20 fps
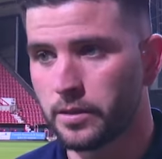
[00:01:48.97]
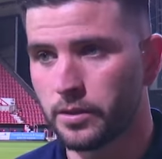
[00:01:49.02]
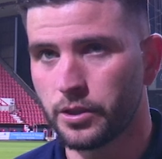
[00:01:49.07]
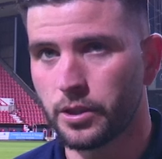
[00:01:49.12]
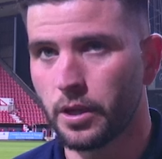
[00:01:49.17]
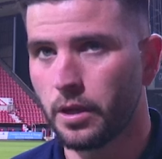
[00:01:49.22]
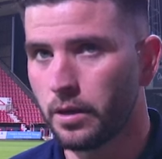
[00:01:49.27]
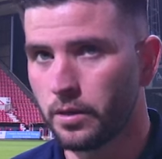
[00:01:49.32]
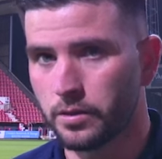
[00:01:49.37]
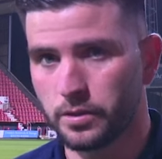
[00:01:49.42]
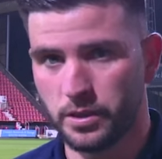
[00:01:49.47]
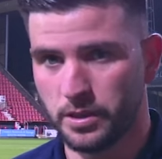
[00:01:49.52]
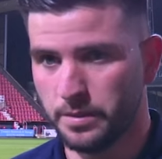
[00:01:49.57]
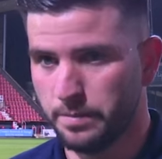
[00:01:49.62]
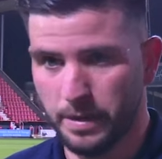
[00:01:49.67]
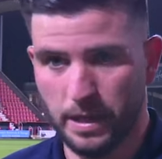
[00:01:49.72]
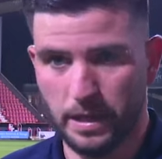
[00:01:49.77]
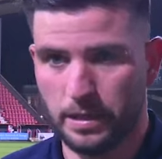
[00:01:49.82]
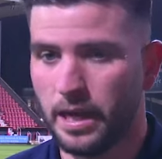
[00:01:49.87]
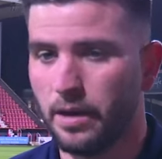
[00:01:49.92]
What Charlie Austin's
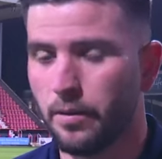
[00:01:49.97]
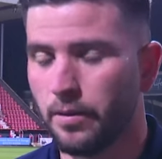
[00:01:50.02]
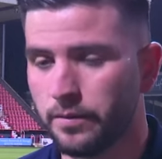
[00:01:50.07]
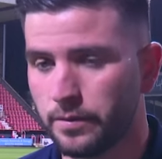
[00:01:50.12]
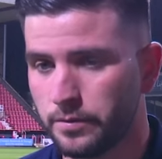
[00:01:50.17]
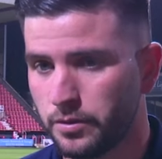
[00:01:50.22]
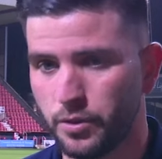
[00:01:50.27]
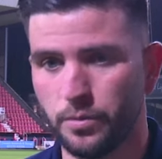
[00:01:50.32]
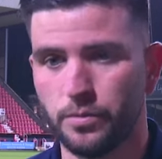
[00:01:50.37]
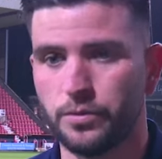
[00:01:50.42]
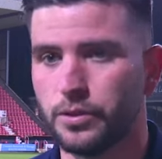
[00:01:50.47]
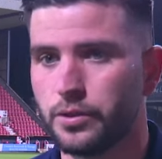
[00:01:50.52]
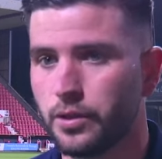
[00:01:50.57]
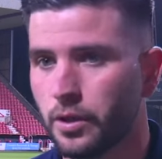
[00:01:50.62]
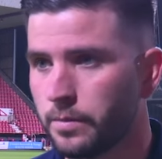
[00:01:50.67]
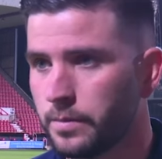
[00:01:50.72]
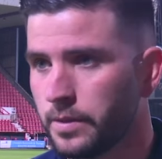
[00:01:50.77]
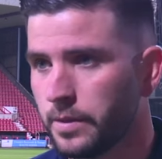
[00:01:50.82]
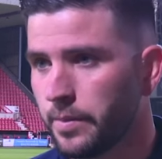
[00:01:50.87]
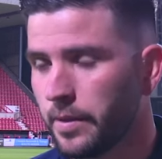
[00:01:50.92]
played, however, 200
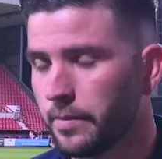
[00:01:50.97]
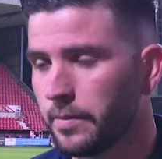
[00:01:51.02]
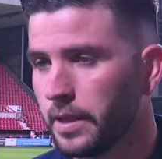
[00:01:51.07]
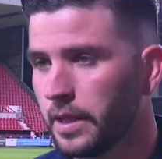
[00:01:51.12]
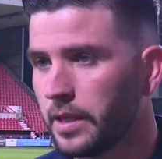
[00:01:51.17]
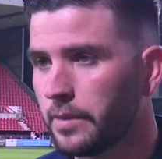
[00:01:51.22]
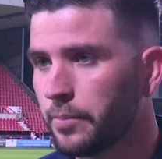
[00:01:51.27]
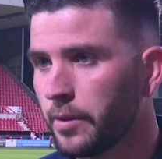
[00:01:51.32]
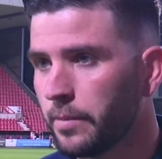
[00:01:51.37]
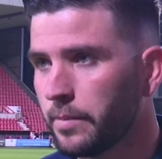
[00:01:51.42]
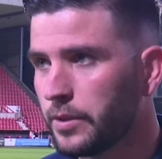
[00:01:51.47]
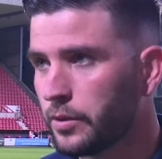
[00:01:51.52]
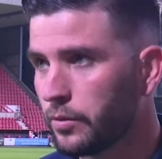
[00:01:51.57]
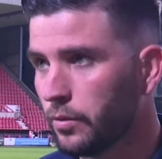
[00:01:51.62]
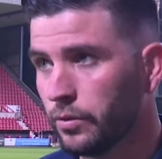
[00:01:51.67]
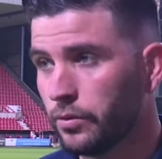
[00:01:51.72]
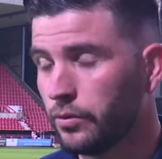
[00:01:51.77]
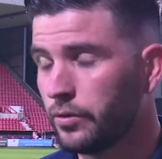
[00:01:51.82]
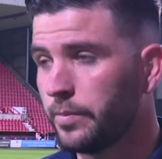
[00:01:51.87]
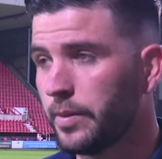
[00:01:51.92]
times in the Premier League, probably
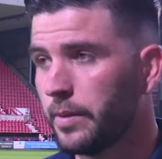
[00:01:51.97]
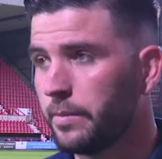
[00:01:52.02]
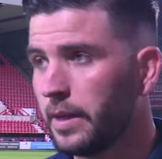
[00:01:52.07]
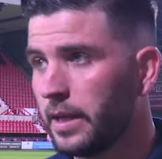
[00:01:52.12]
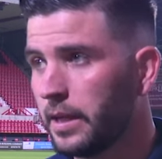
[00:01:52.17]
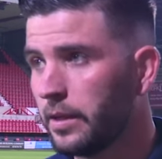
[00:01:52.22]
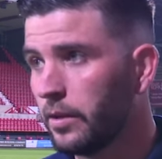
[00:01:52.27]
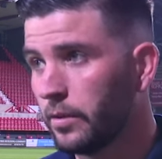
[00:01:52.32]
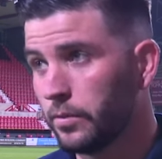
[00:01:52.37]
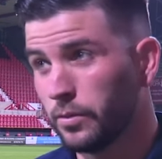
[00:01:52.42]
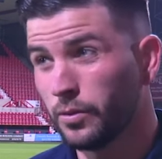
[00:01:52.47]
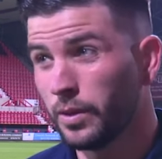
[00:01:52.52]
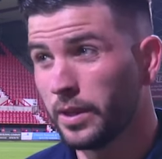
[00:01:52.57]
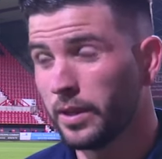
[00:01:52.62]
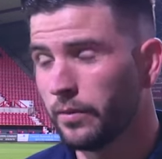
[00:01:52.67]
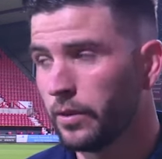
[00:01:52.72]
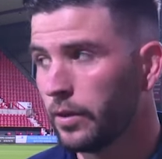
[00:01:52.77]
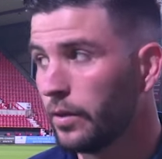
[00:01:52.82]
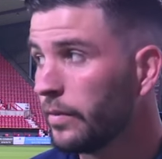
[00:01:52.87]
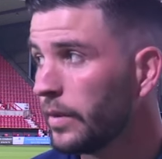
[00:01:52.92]
scored 100 Premier League goals or
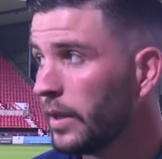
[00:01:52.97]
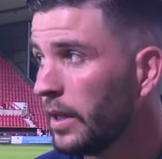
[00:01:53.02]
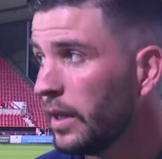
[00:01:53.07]
near enough.